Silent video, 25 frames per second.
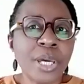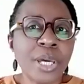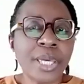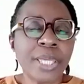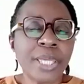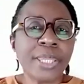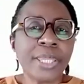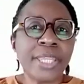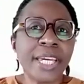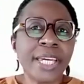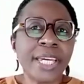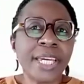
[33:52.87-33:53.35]

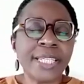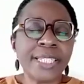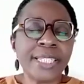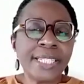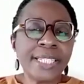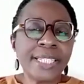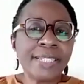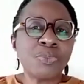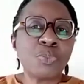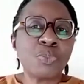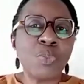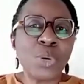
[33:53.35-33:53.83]
they
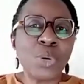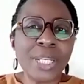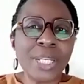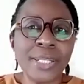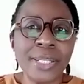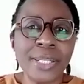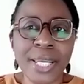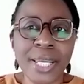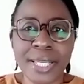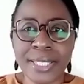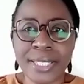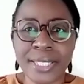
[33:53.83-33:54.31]
didn't
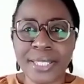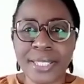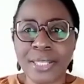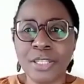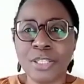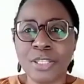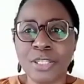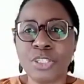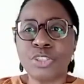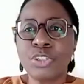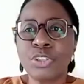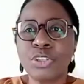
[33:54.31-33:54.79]
witness
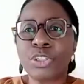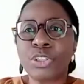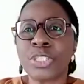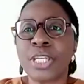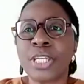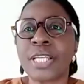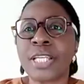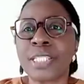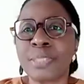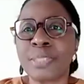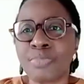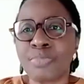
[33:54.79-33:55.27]
such
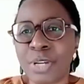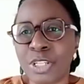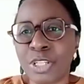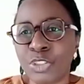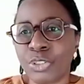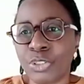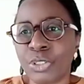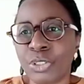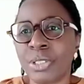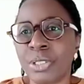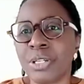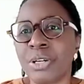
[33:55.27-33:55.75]

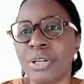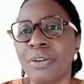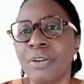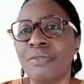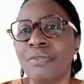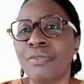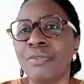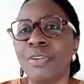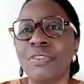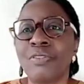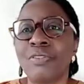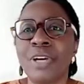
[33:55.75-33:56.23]
expression of
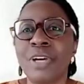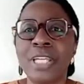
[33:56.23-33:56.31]
love.